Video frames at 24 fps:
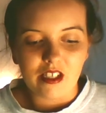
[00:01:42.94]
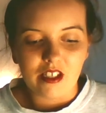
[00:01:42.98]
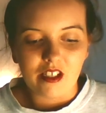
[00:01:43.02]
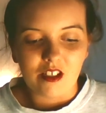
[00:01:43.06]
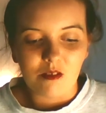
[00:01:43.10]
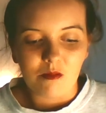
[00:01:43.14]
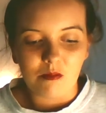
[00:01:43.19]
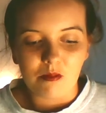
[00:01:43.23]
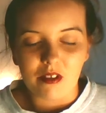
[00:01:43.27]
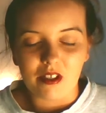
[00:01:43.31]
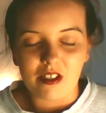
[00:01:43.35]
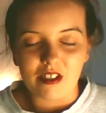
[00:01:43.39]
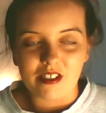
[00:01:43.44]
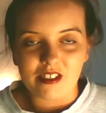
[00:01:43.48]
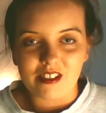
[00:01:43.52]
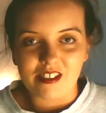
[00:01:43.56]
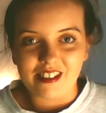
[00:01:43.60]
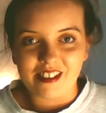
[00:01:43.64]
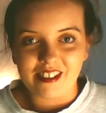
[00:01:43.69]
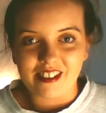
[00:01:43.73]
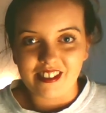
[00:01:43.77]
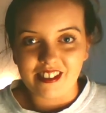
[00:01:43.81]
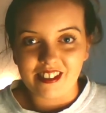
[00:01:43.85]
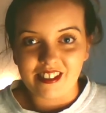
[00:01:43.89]
But
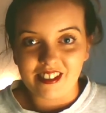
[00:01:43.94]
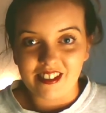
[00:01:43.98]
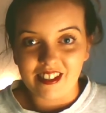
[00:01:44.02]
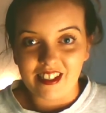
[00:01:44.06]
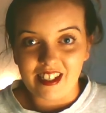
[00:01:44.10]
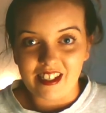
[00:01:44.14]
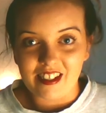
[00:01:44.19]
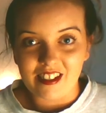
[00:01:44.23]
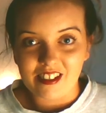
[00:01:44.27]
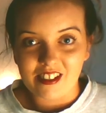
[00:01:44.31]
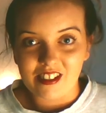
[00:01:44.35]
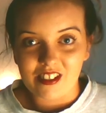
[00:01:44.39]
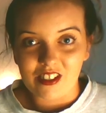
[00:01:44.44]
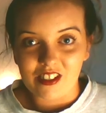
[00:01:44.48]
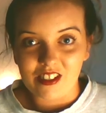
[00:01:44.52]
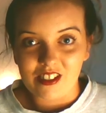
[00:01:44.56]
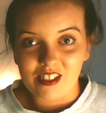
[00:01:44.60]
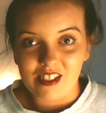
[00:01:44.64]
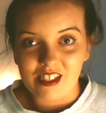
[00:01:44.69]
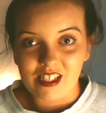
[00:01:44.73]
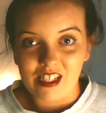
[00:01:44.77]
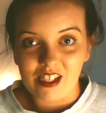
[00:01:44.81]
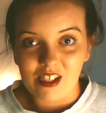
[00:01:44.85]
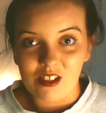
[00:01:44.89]
let's
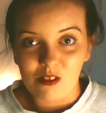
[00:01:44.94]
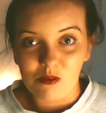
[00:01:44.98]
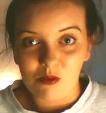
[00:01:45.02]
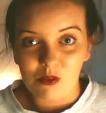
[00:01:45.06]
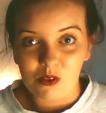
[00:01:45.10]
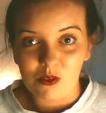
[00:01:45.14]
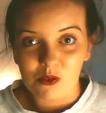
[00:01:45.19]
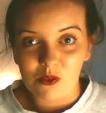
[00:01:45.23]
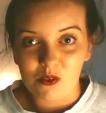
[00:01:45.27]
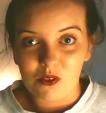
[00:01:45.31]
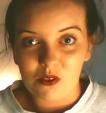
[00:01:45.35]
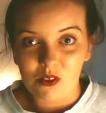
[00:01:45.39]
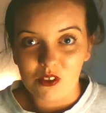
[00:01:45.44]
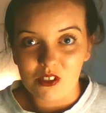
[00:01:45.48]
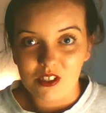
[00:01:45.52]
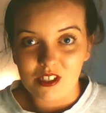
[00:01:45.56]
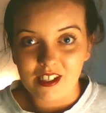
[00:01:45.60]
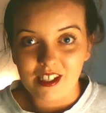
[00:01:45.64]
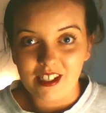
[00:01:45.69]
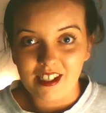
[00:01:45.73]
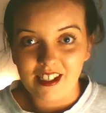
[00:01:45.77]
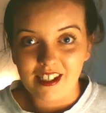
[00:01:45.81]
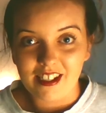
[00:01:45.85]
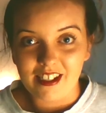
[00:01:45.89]
see what we've got in
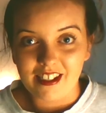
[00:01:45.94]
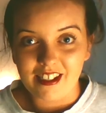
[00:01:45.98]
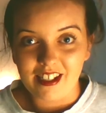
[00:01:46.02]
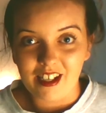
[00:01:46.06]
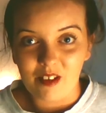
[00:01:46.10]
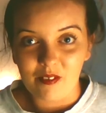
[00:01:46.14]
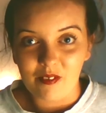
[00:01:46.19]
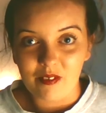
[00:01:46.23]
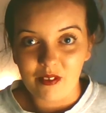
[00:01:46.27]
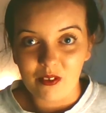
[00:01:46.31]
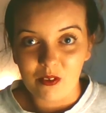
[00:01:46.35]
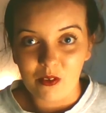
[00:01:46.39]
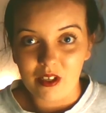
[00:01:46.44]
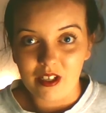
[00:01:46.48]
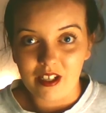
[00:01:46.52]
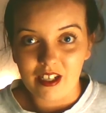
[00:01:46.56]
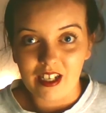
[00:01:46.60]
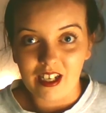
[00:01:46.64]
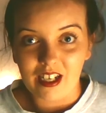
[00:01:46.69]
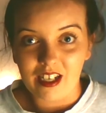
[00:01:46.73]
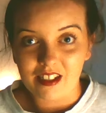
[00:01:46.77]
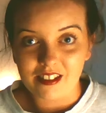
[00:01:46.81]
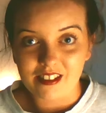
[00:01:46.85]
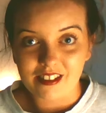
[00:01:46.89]
here and have a quick
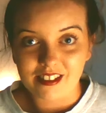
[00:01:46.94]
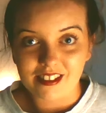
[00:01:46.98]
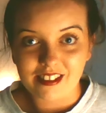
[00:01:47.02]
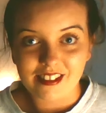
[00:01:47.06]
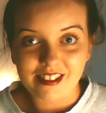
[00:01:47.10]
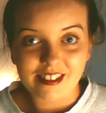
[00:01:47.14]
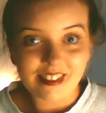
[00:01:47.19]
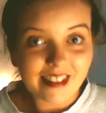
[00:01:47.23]
glance.